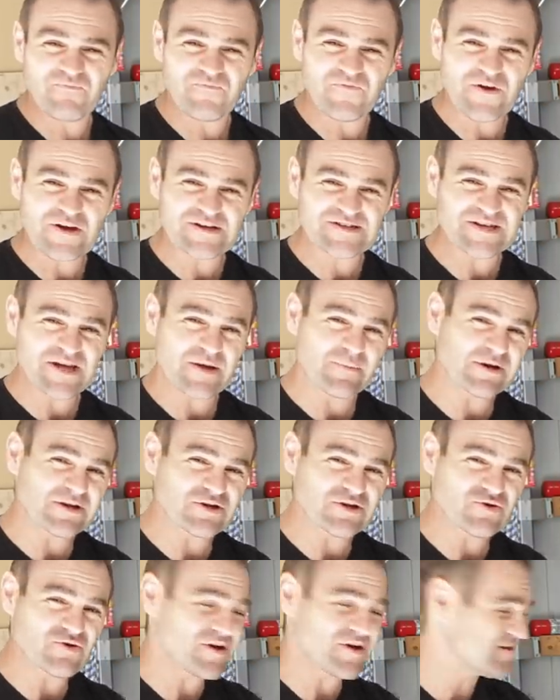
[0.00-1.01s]
first thing I'm going
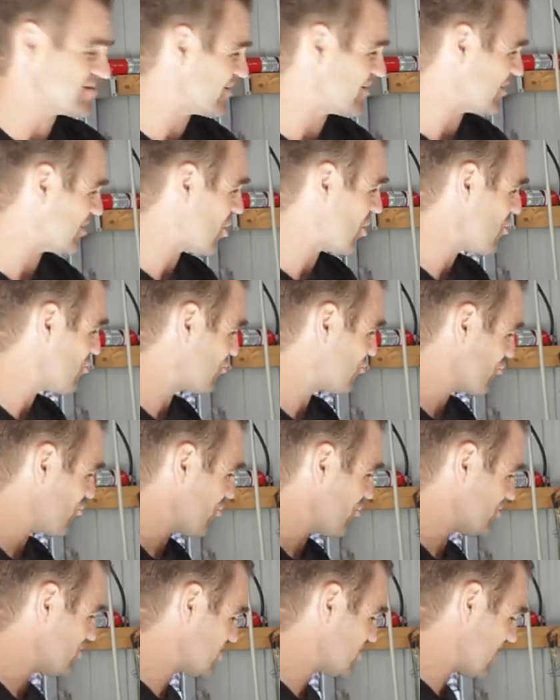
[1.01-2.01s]
to do is I'm going to go
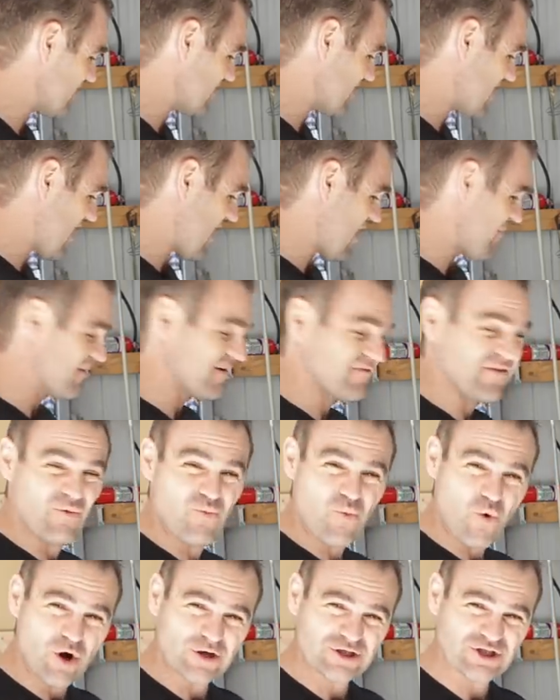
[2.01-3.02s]
through and just give the car a bit of a
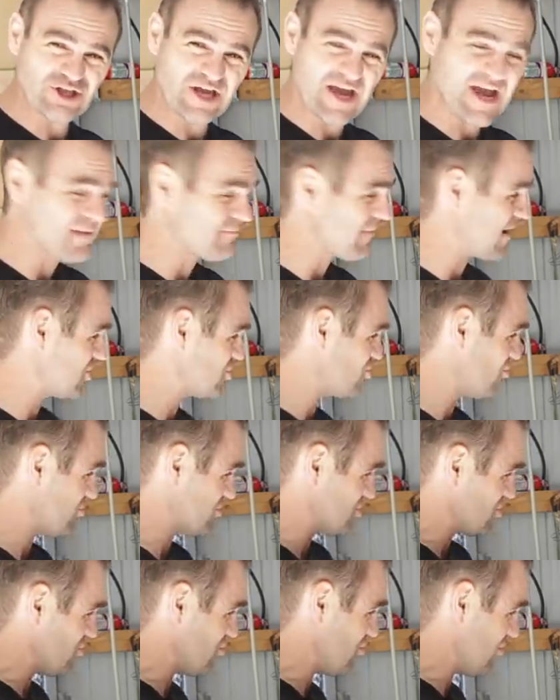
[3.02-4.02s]
wash down, make sure
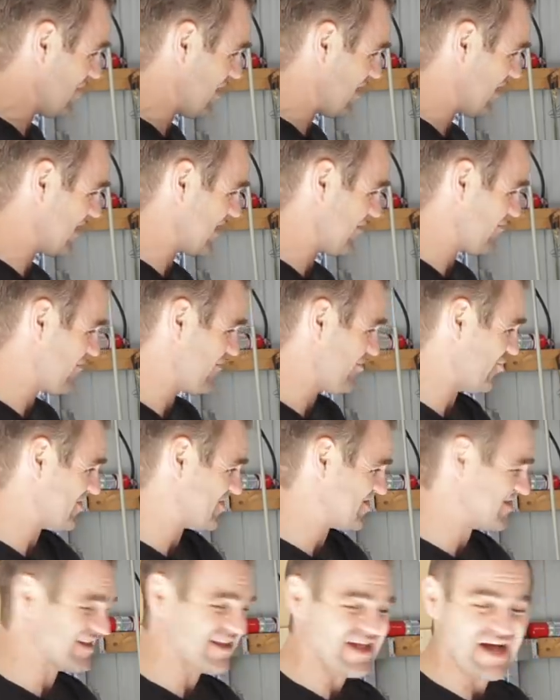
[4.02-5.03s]
it's all, get rid of all the
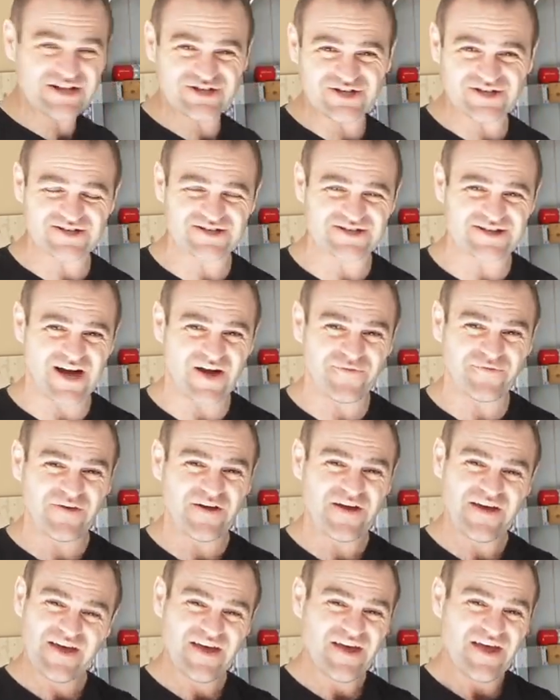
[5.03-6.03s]
sludge and stuff.
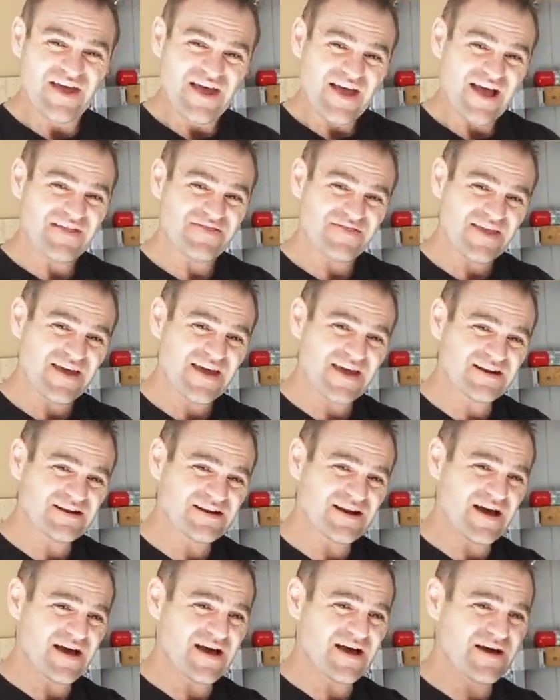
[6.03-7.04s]
And
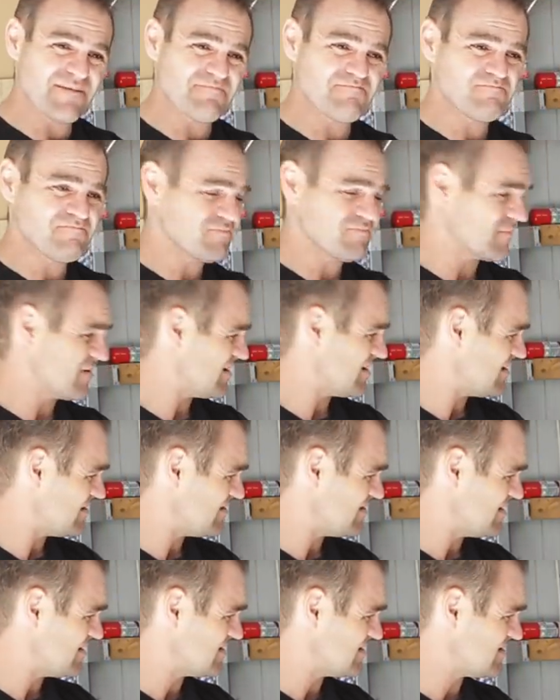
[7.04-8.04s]
then
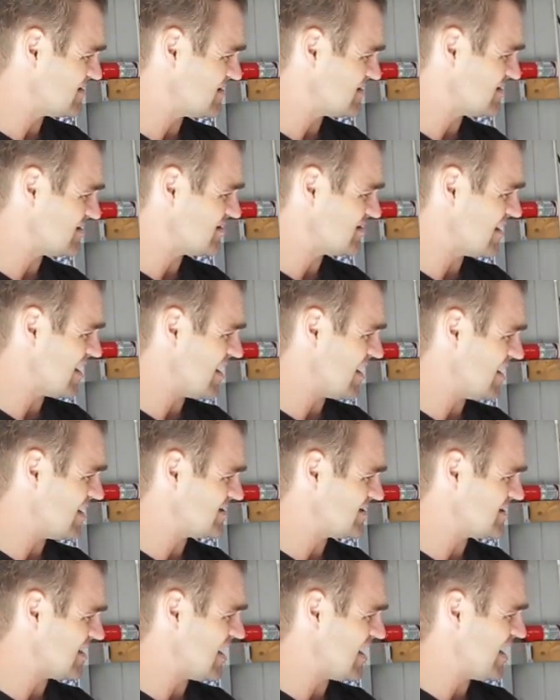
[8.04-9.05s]
let's
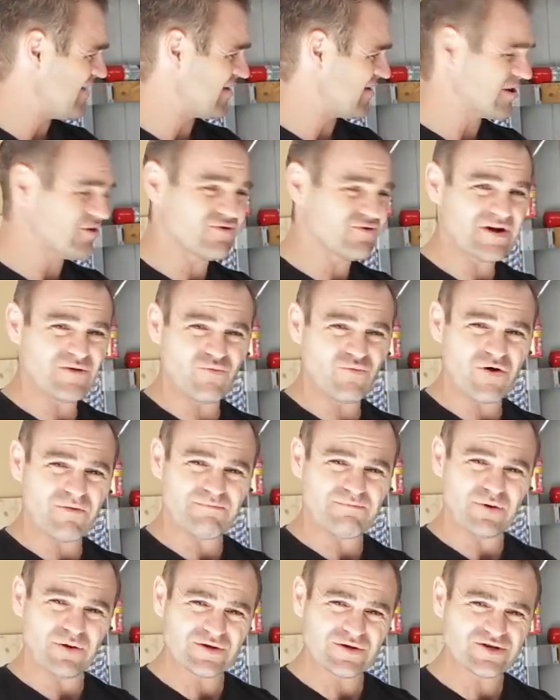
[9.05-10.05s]
start having a look at
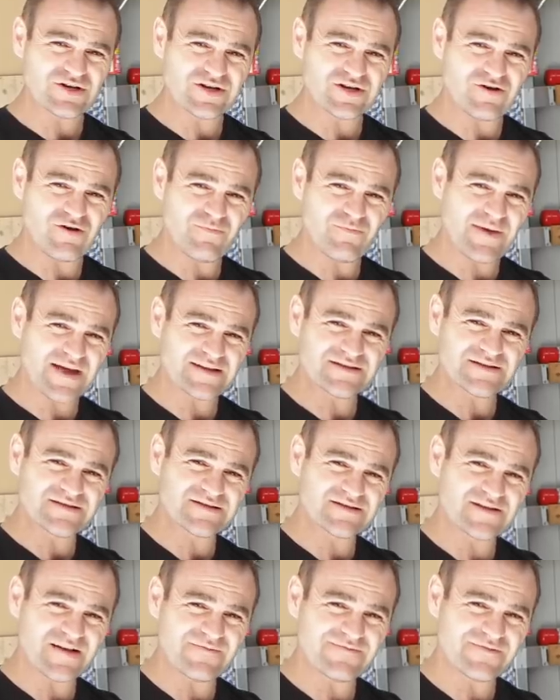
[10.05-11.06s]
what polishing compounds and
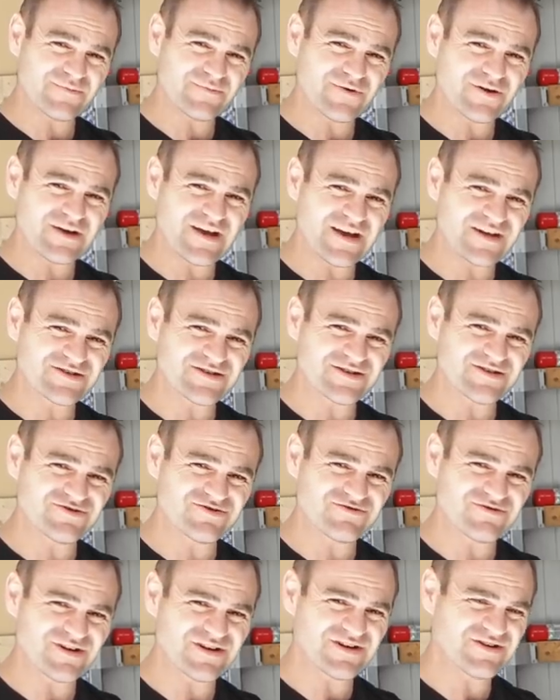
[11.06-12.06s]
stuff I'm going to actually
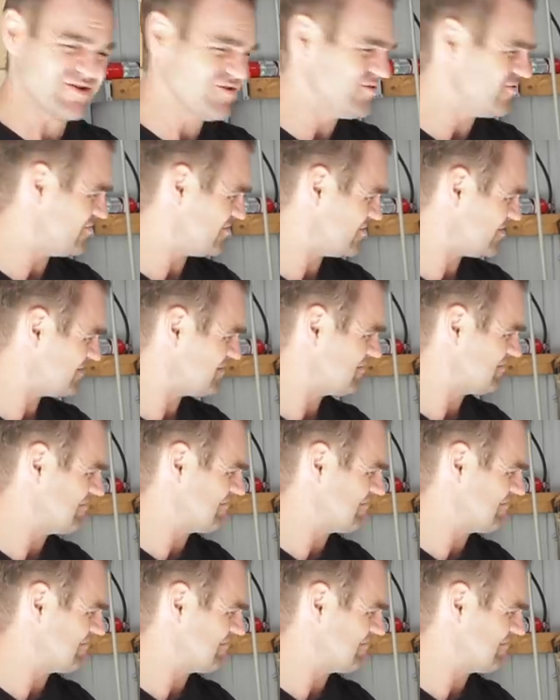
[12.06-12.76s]
try and use.